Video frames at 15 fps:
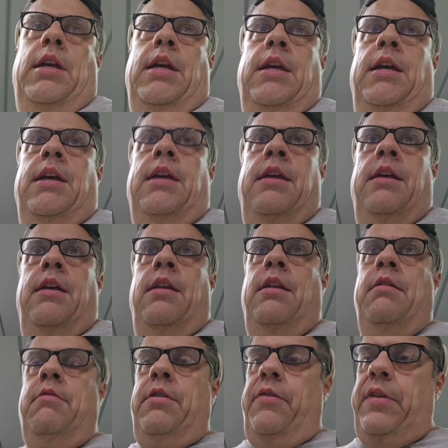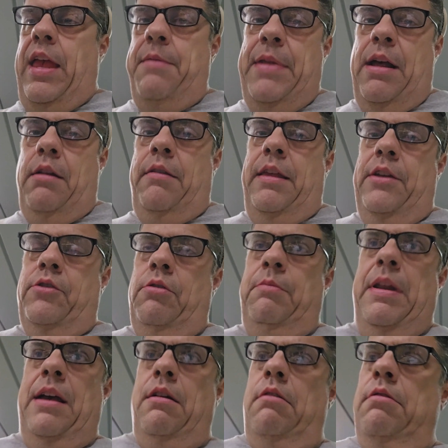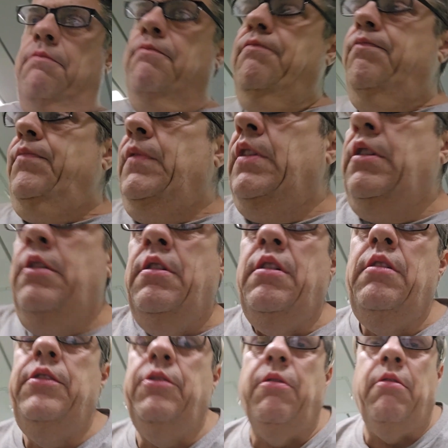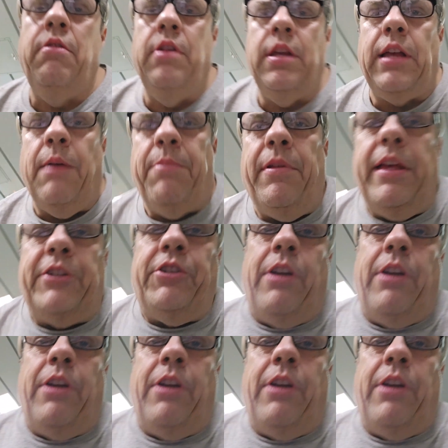and just came down in the interim now. Do a couple